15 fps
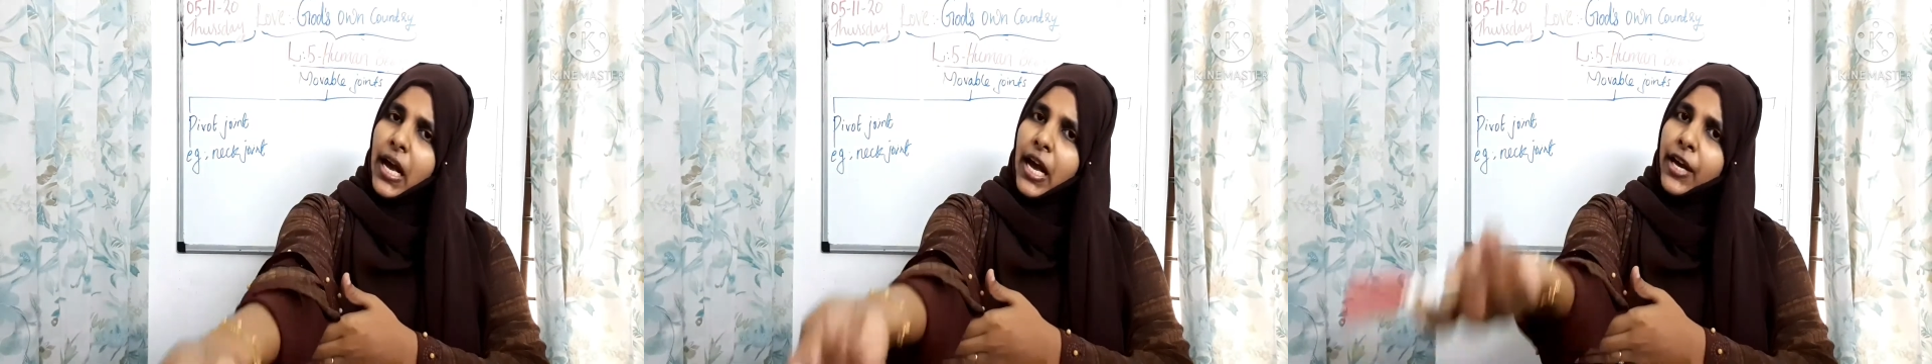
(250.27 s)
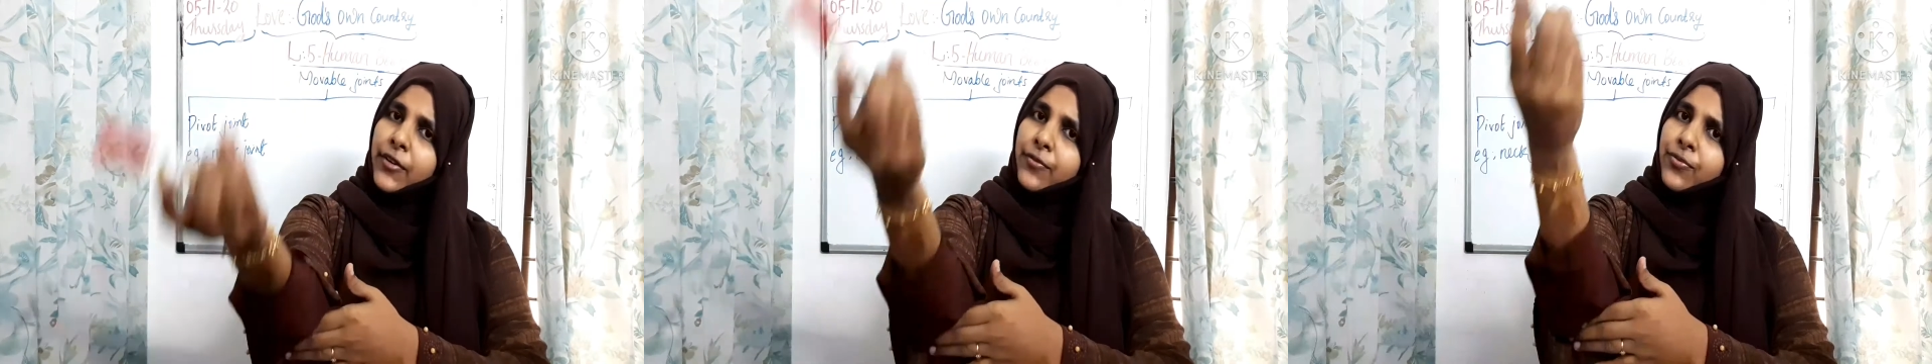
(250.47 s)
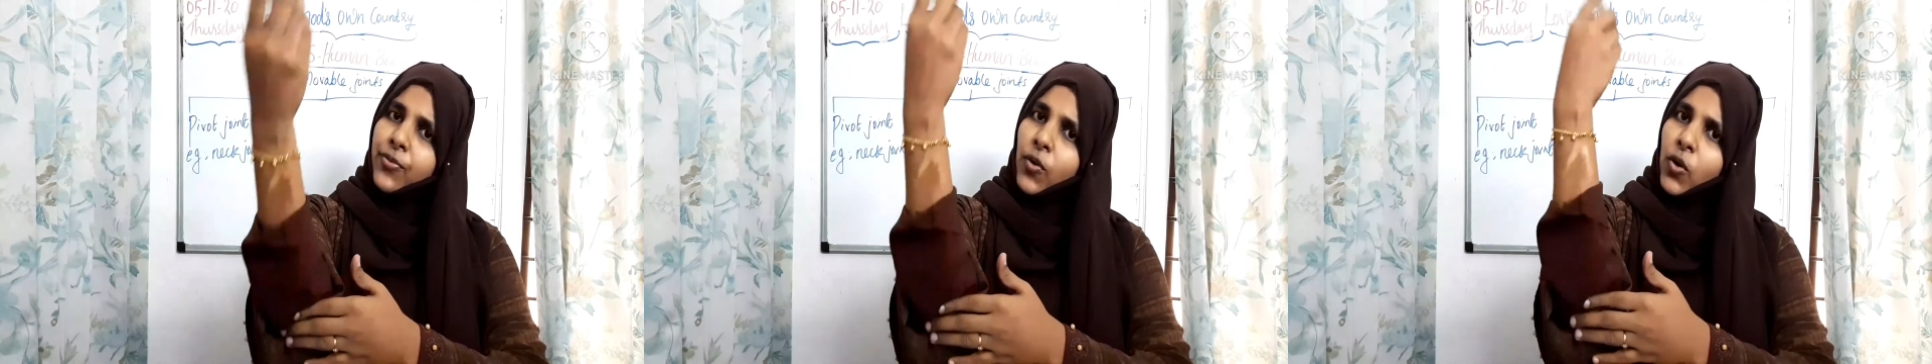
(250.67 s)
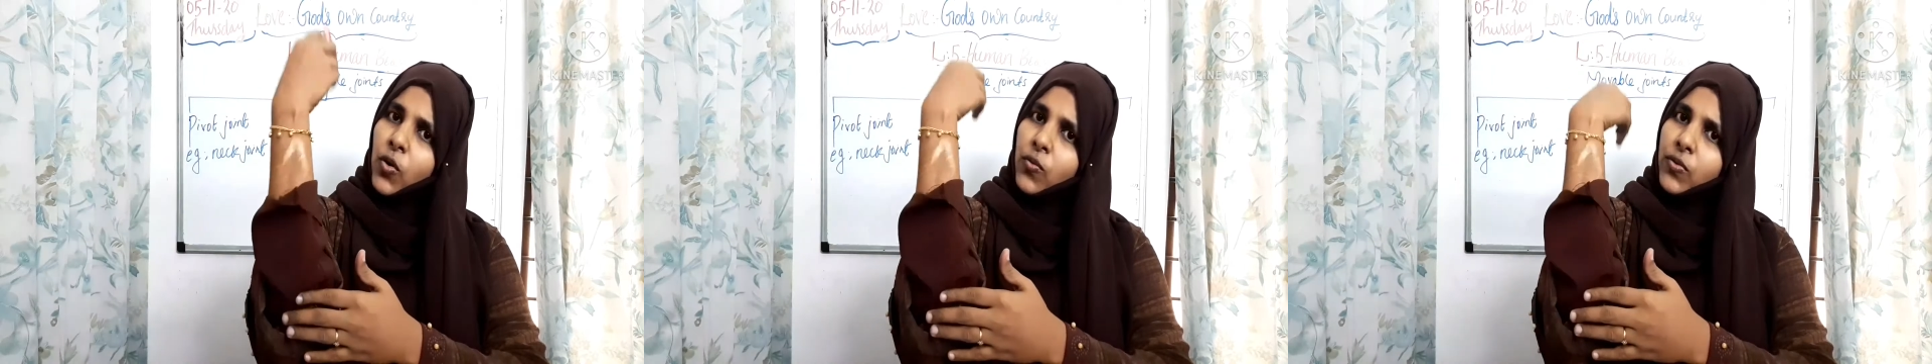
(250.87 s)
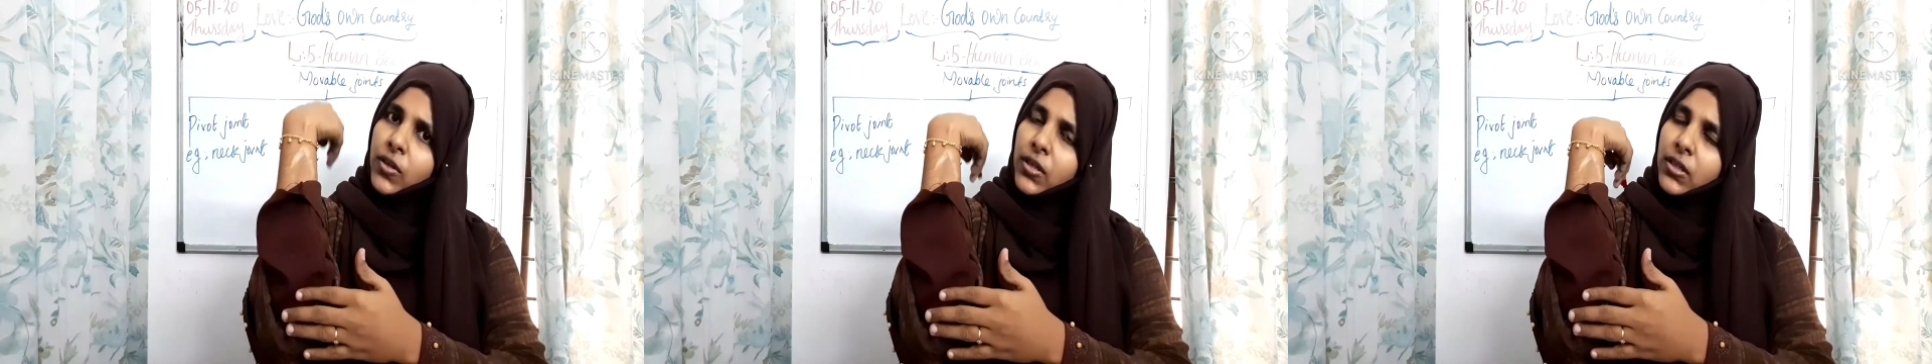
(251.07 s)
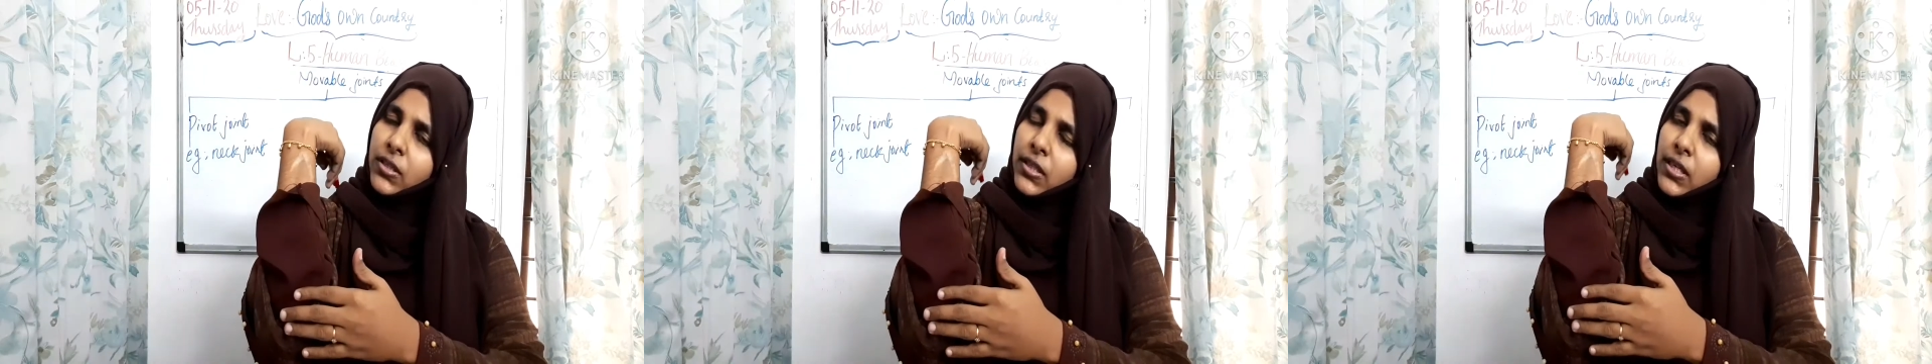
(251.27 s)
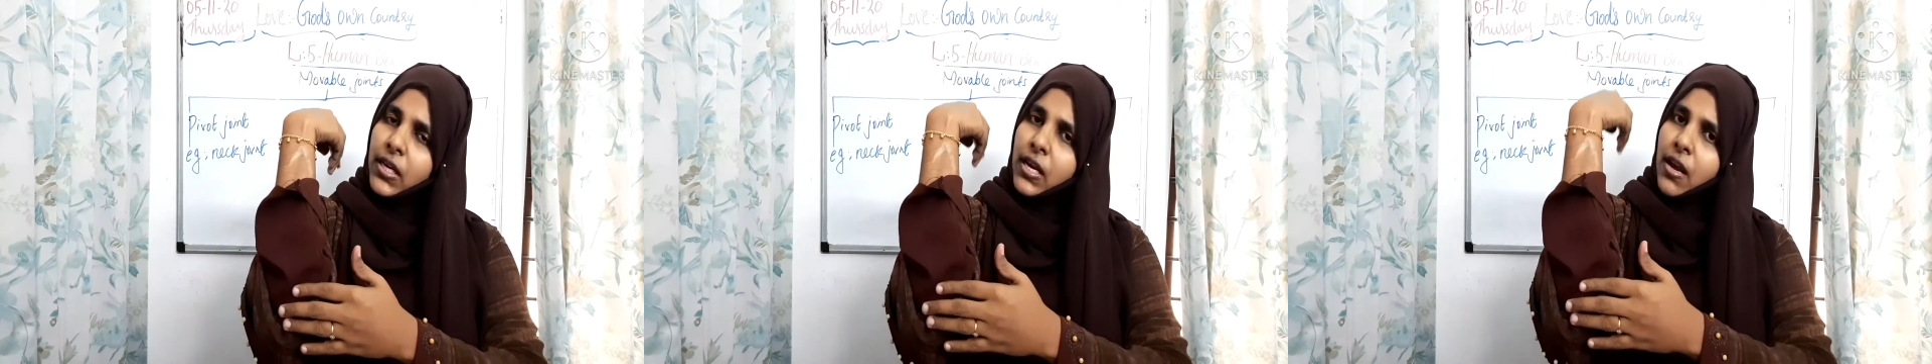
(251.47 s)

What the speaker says: and forward.